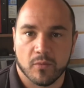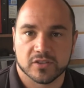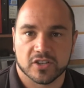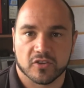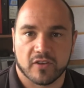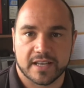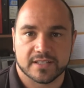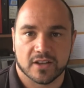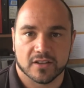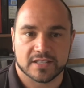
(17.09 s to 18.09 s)
It wasn't a great
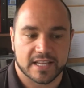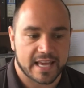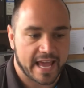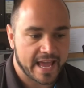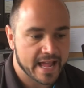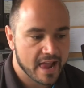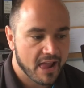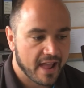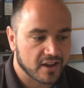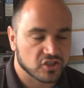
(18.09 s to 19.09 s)
start to the year.
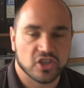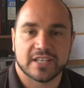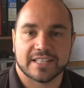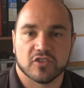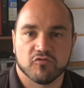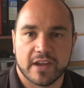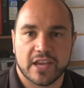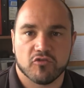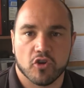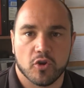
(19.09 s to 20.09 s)
And I just had to
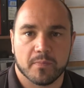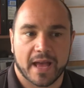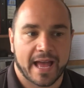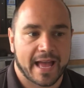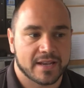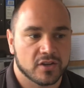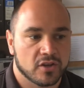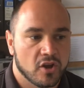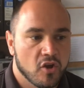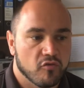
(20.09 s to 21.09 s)
regroup
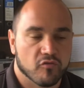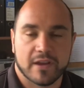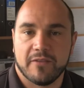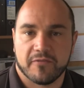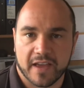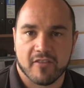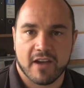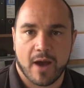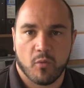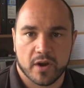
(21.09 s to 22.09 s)
and
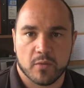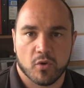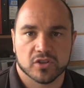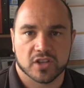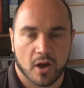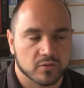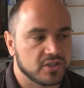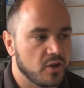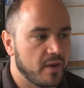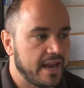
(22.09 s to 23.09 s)
refigure out what it was that I was
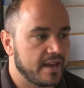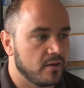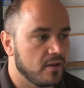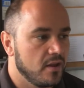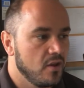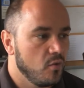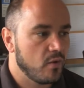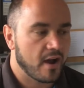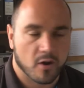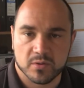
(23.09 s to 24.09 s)
doing and
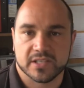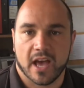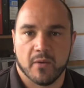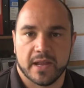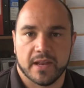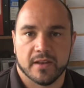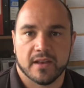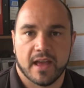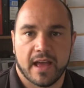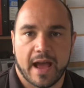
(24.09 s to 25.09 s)
where I was going
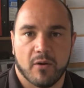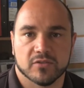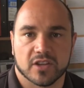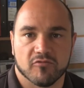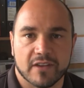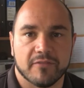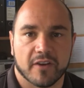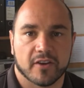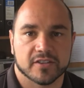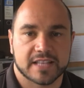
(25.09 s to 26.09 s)
and how I was going to
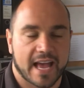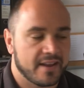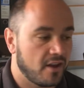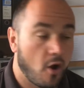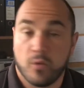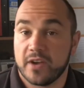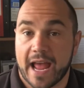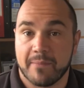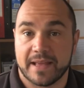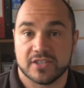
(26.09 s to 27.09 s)
refocus that. And old
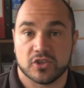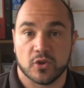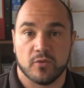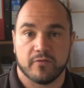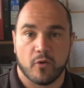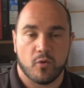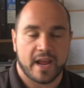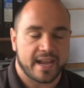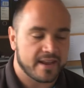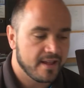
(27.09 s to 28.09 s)
habits do fall
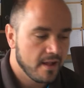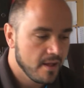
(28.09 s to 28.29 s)
in.